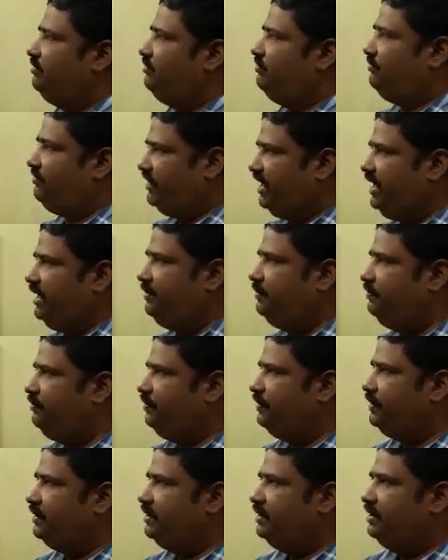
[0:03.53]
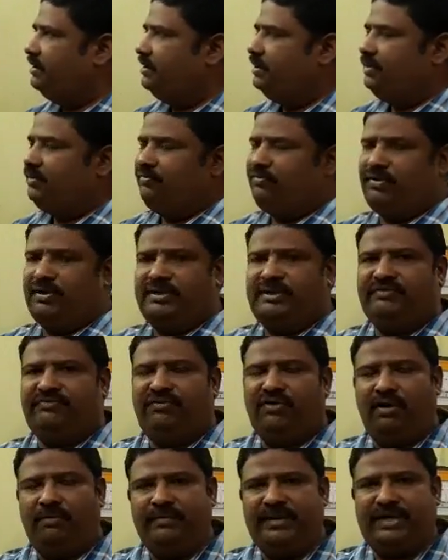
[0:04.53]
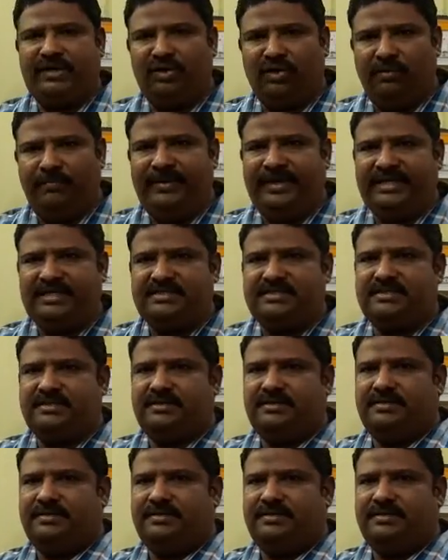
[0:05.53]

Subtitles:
frame for the form economics,